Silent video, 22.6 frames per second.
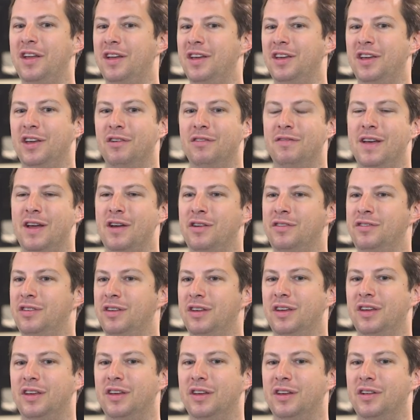You can kill Varys. You
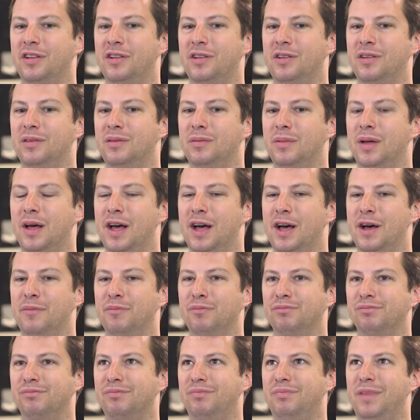can kill,
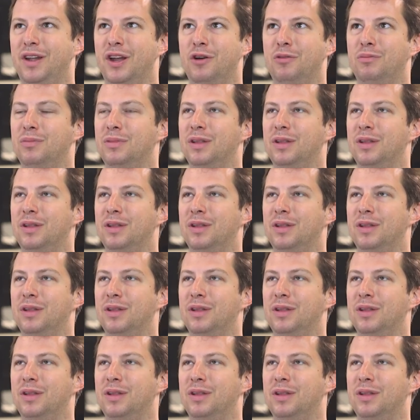um, you know,